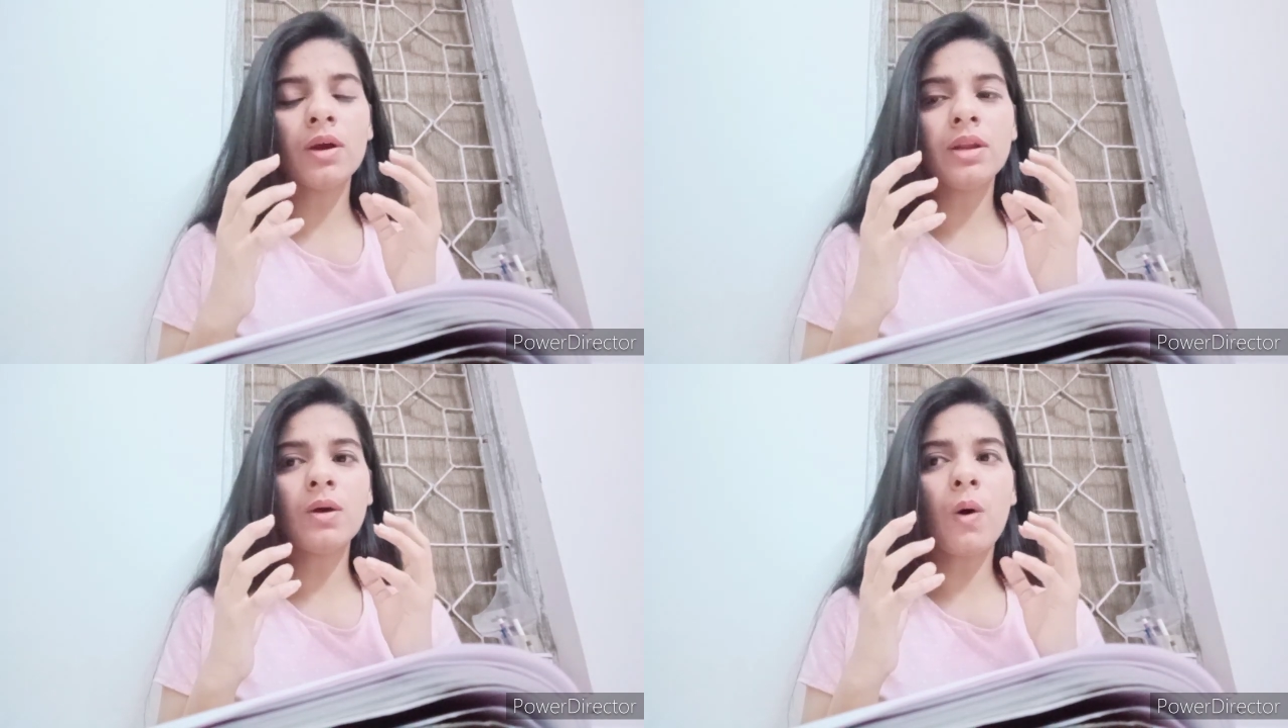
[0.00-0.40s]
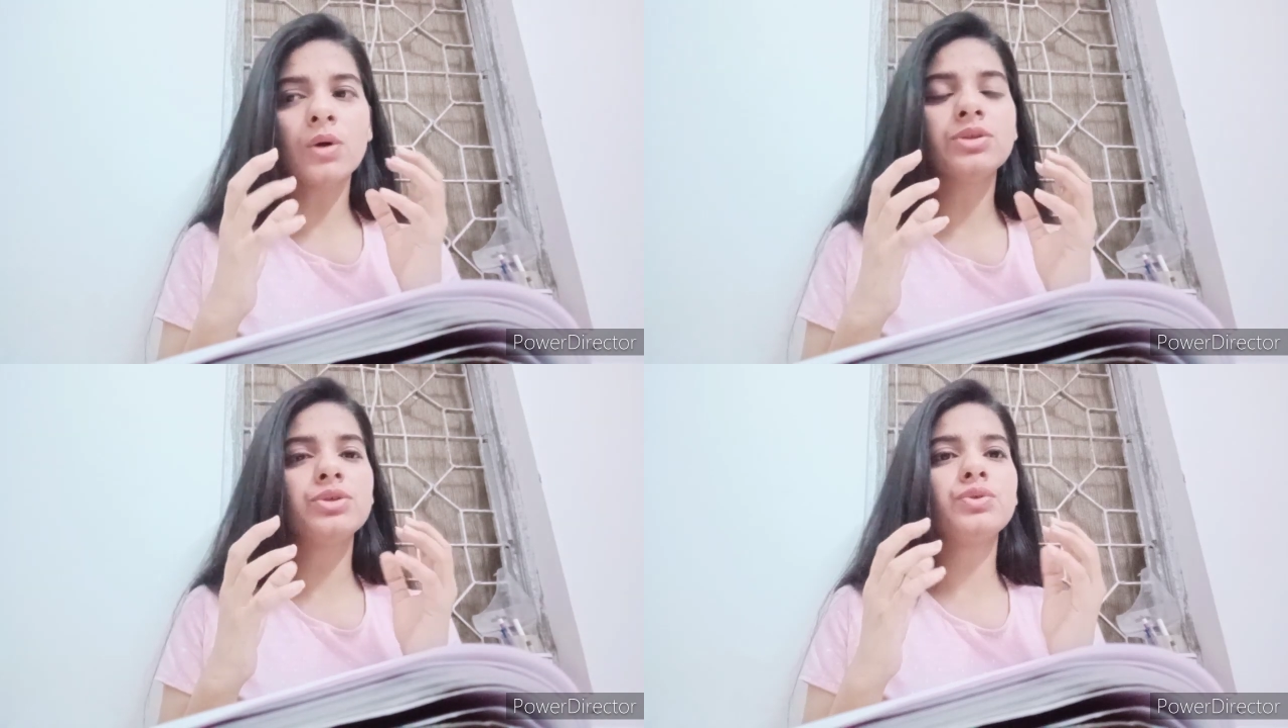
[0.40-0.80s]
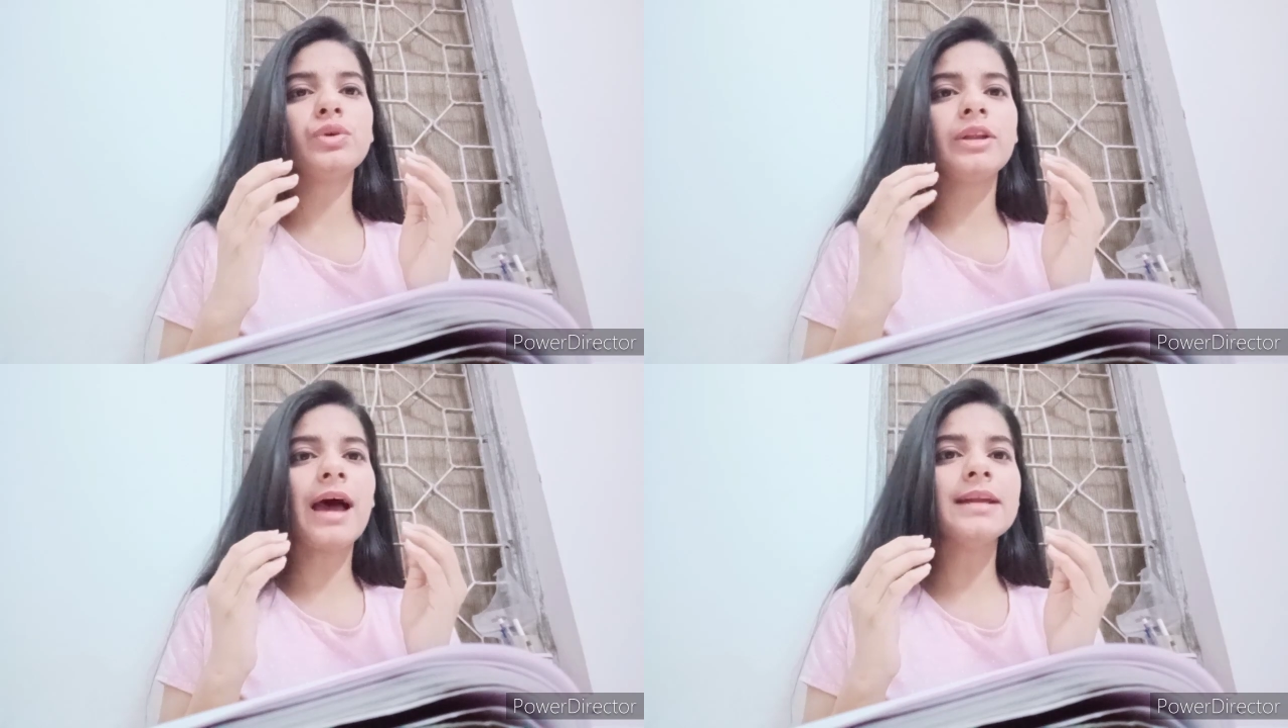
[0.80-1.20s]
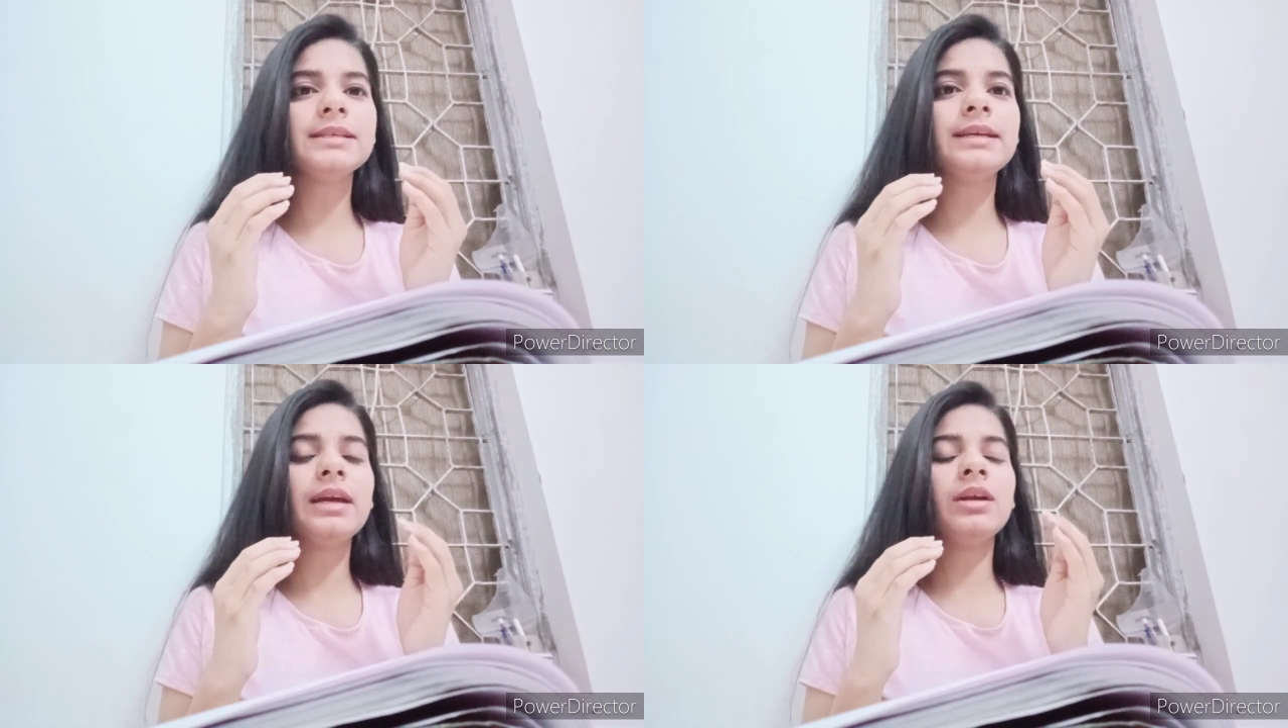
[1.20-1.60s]
order to
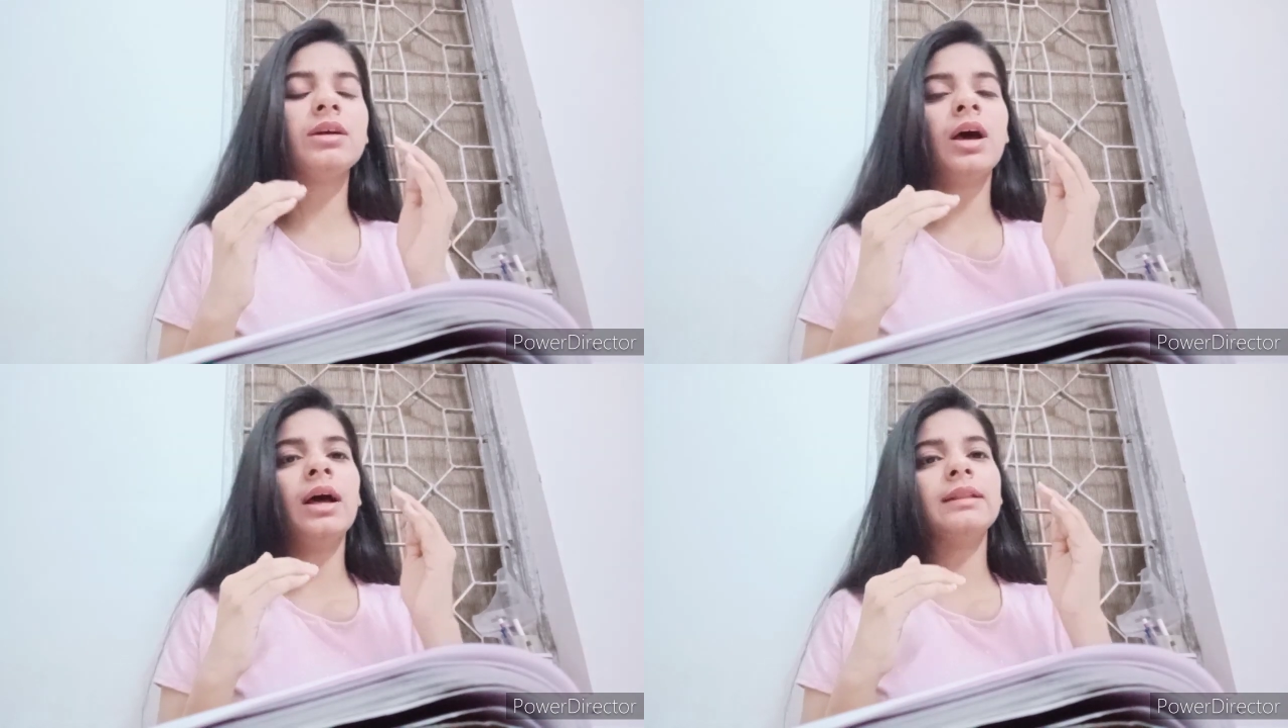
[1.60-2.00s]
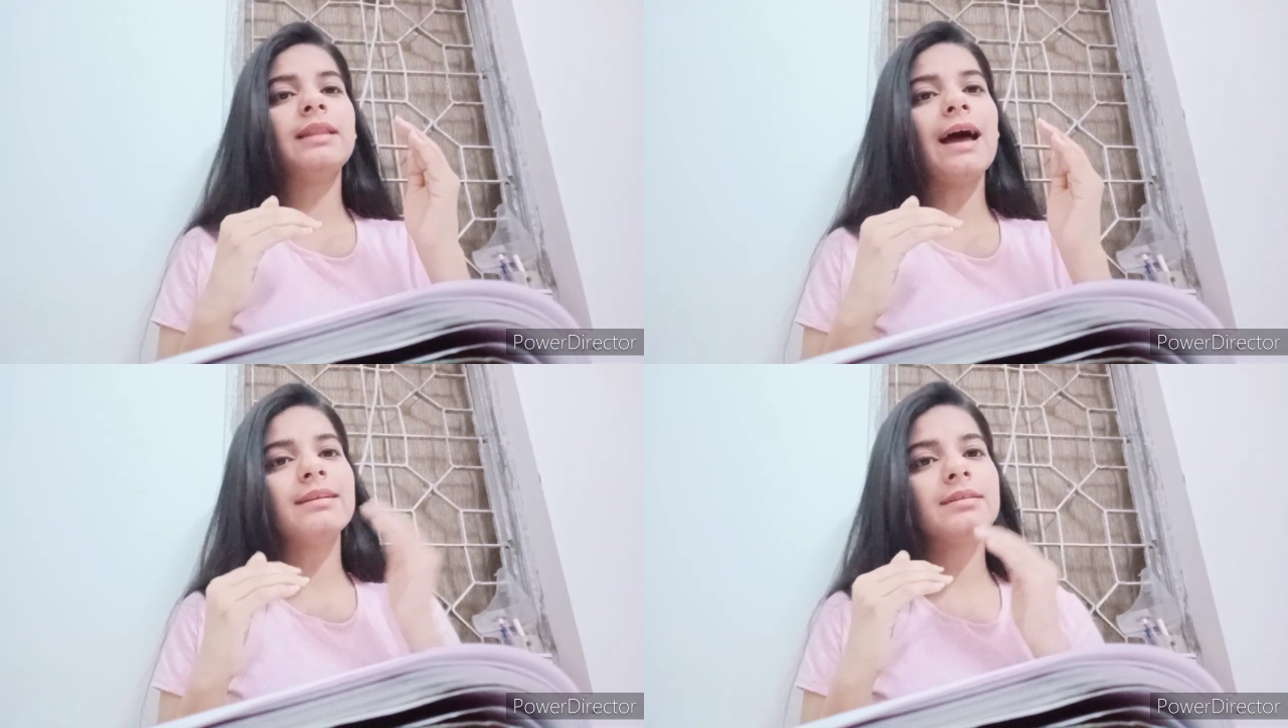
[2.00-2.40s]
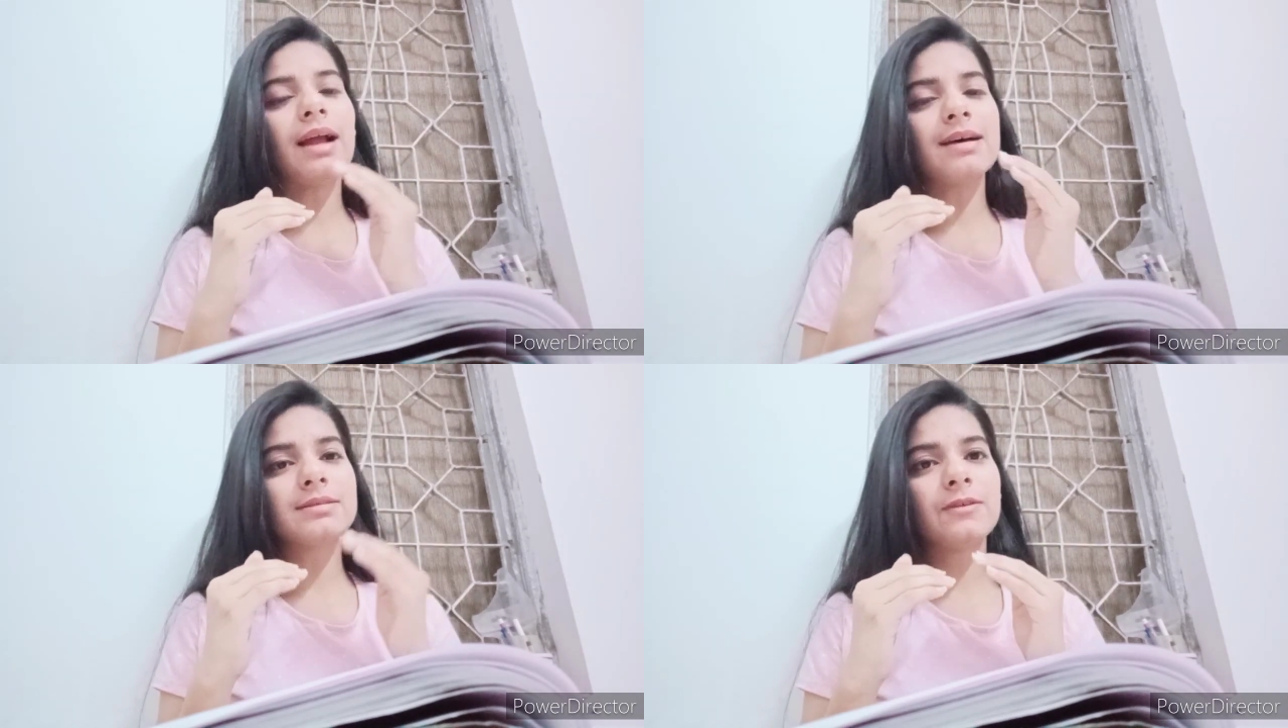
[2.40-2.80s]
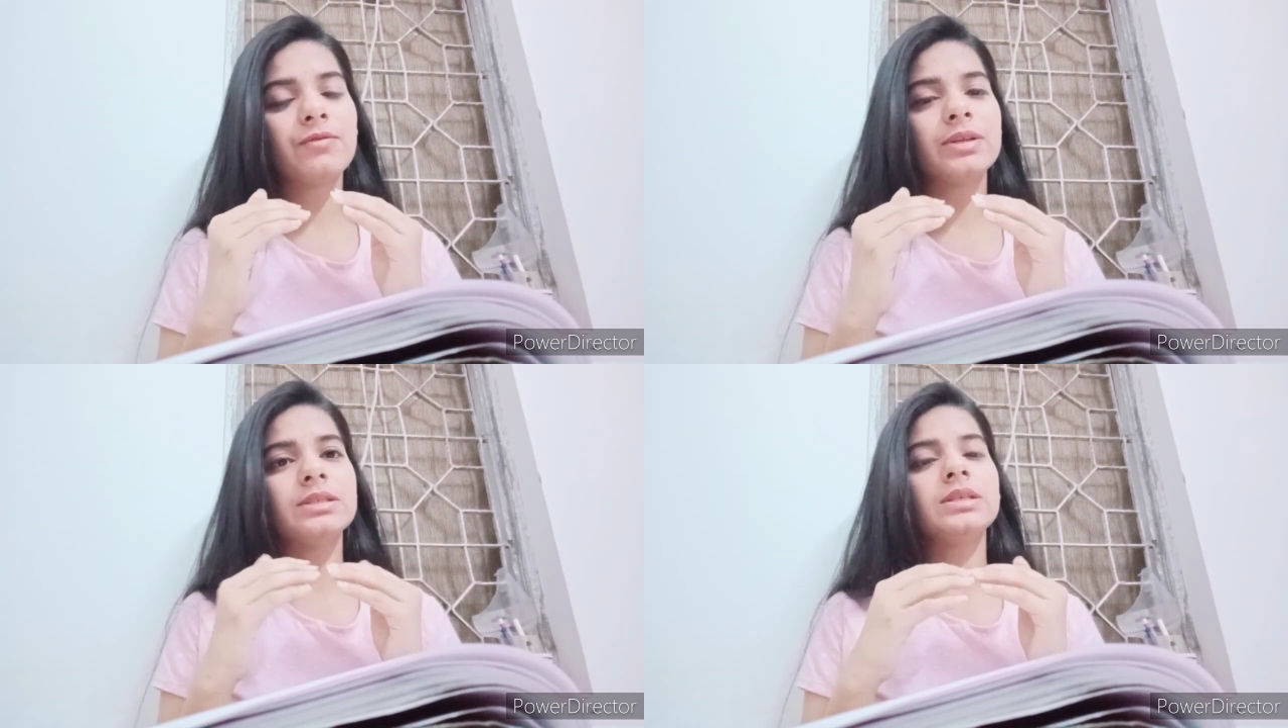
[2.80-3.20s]
eradicate that class
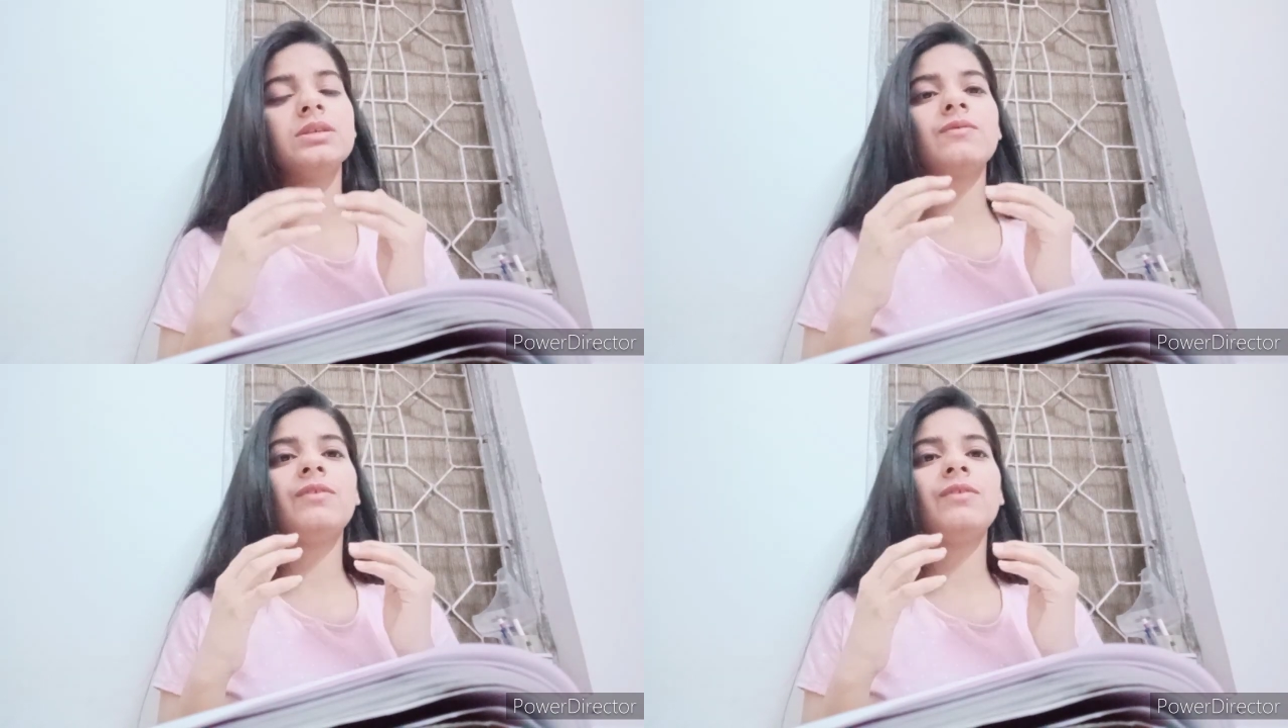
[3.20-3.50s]
differences